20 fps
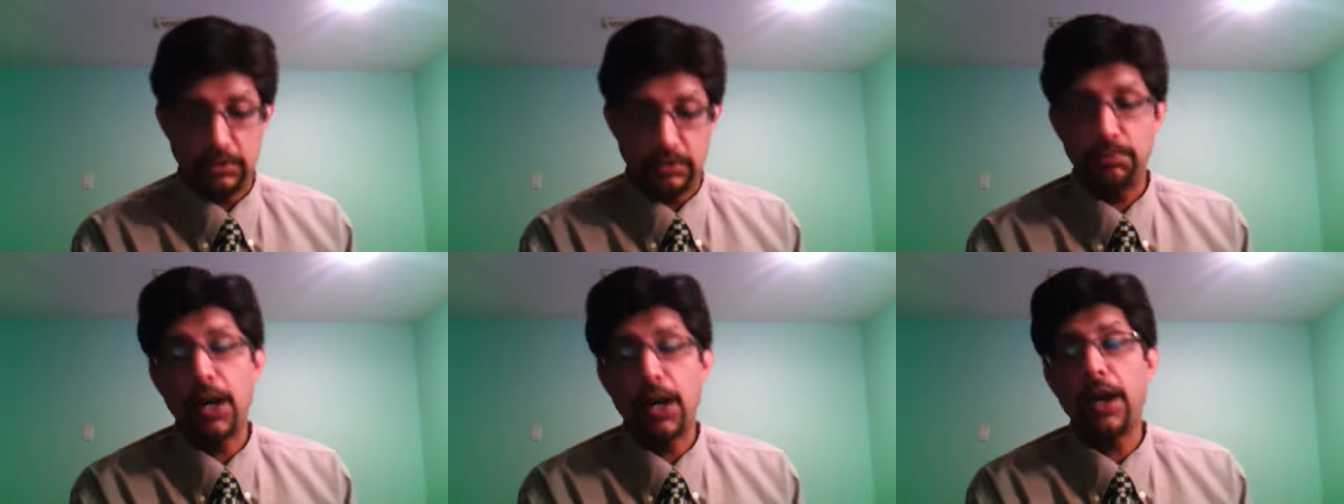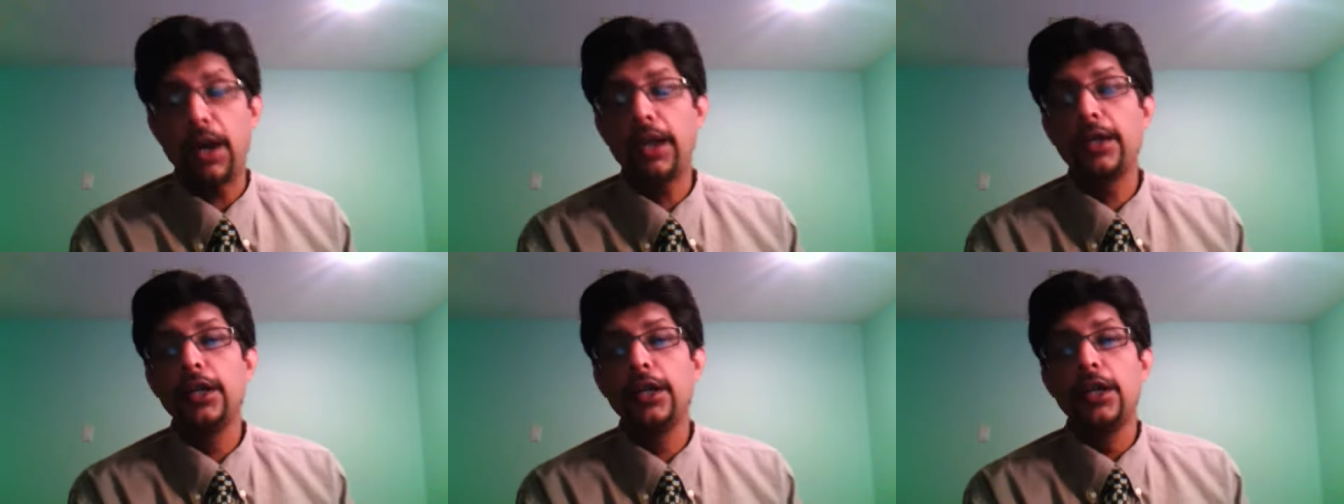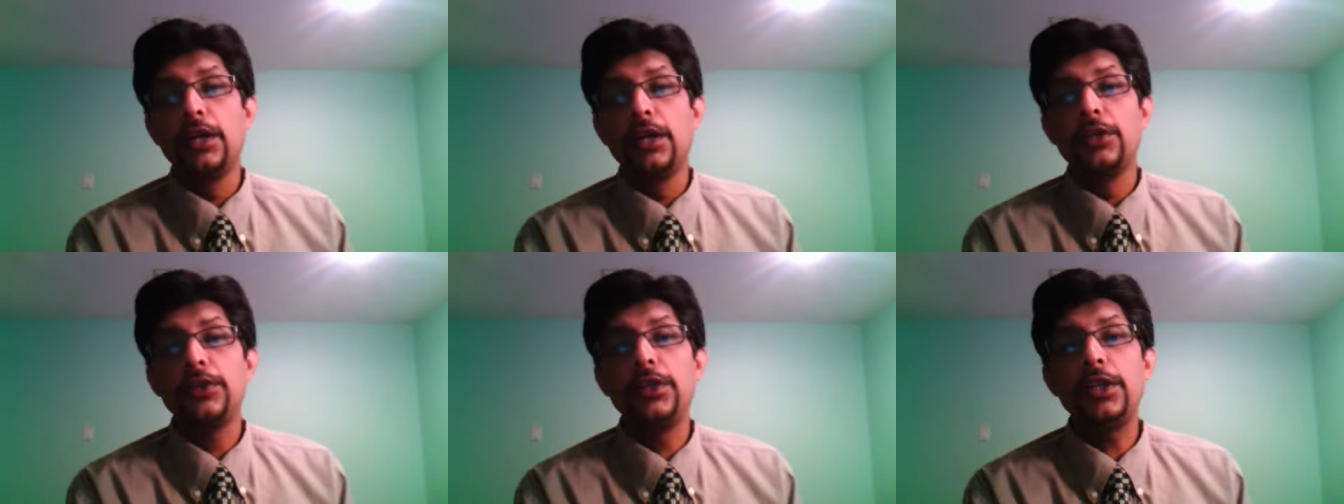by
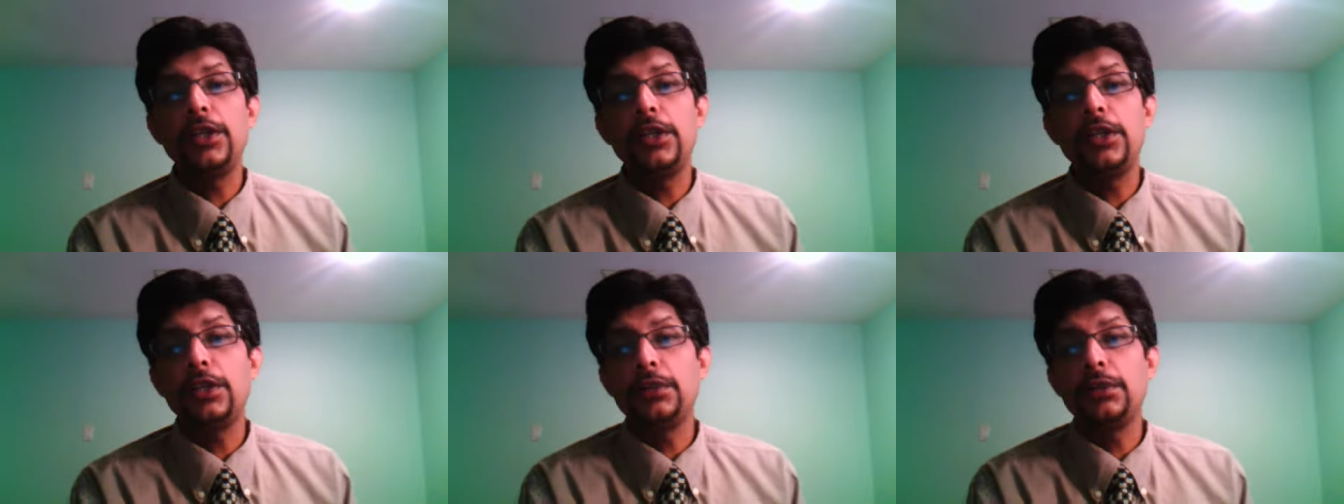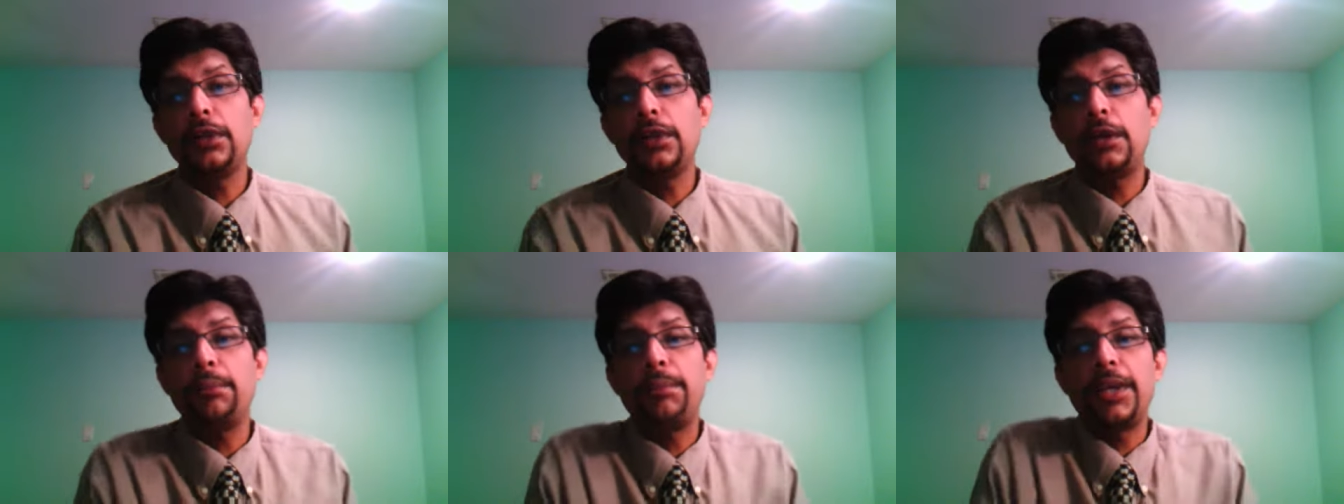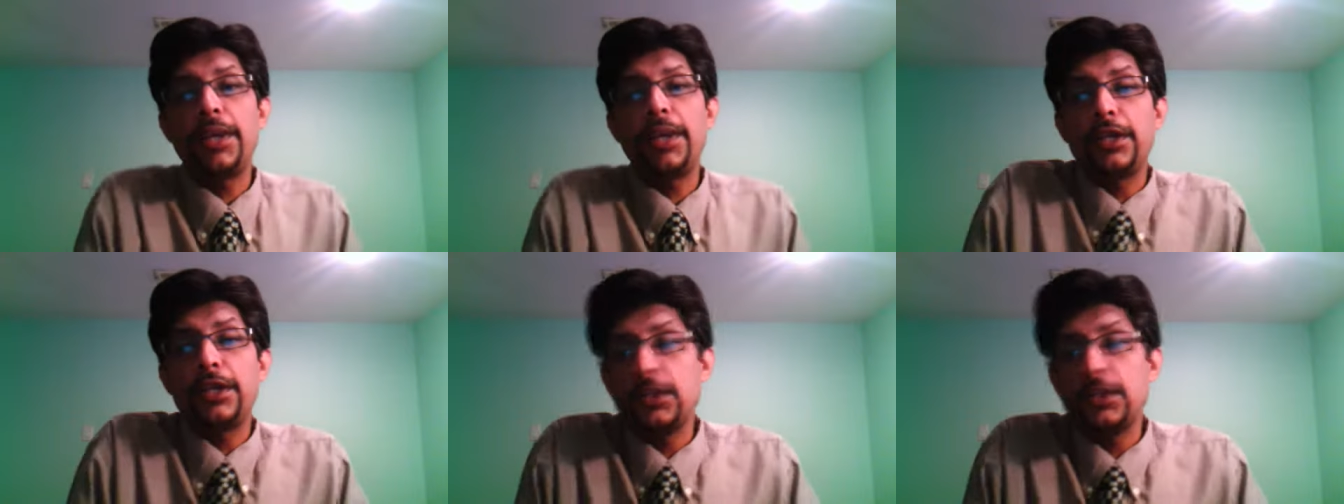really uh,
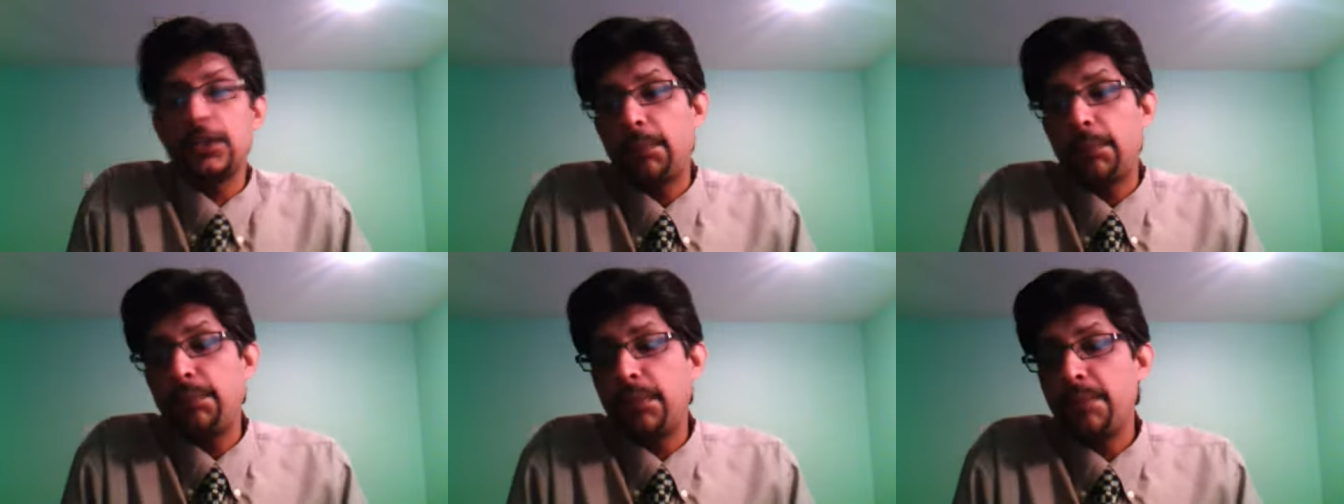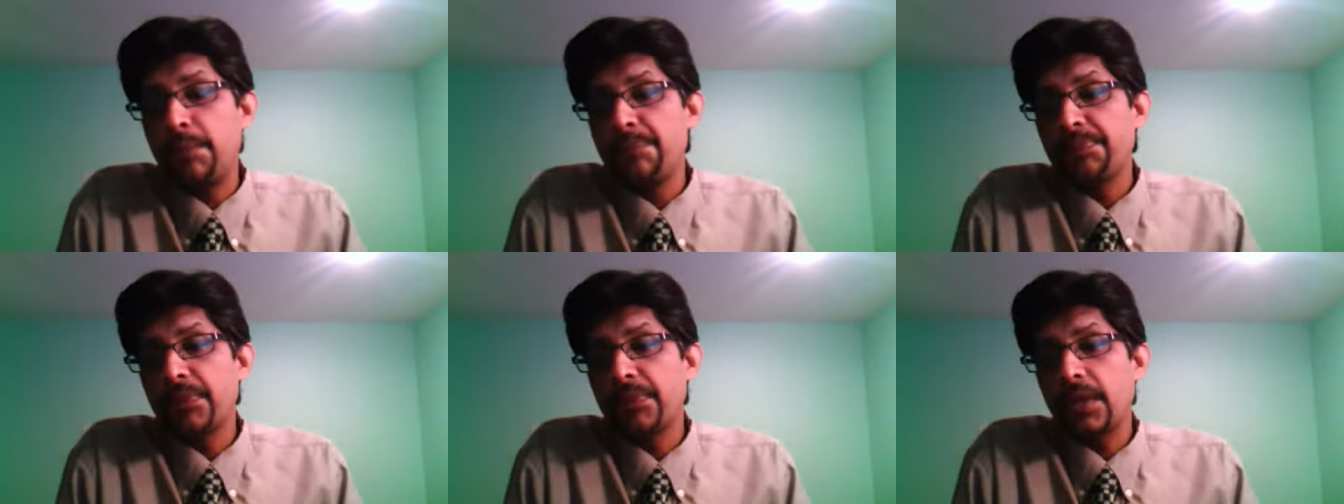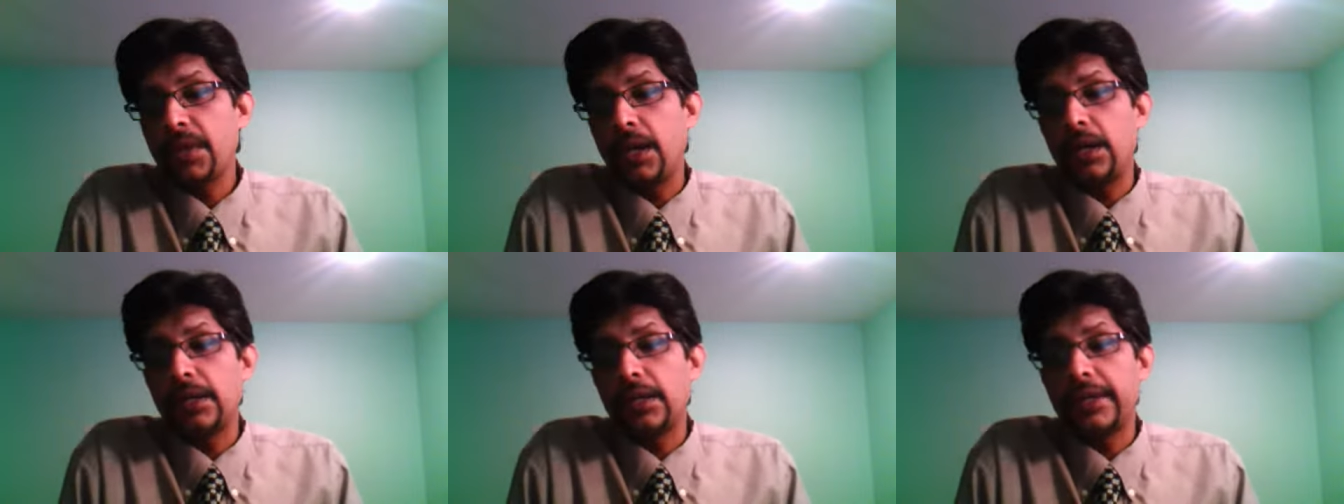making them
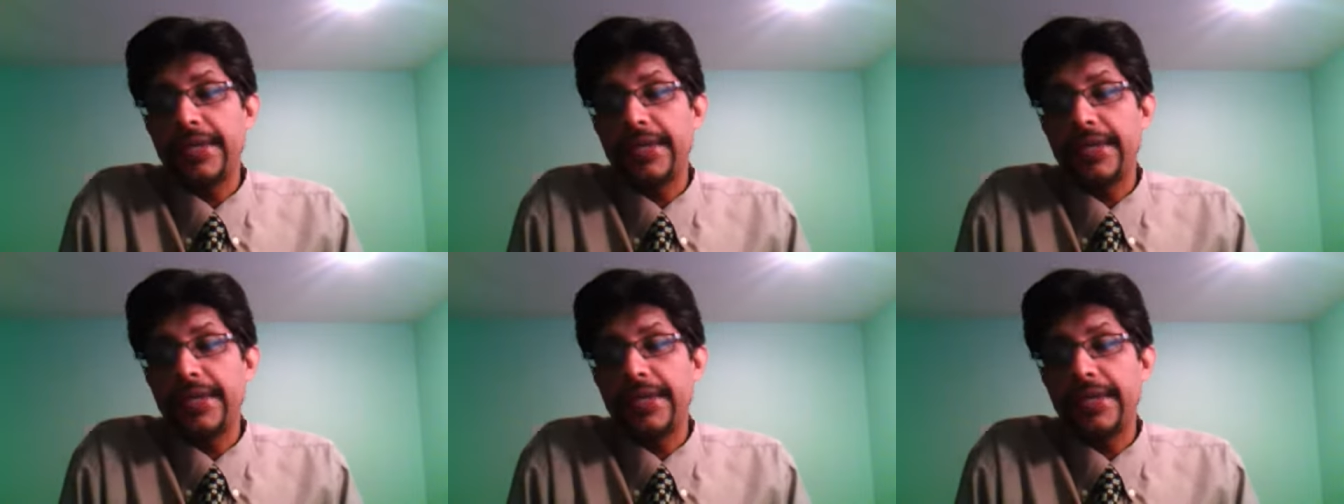uh,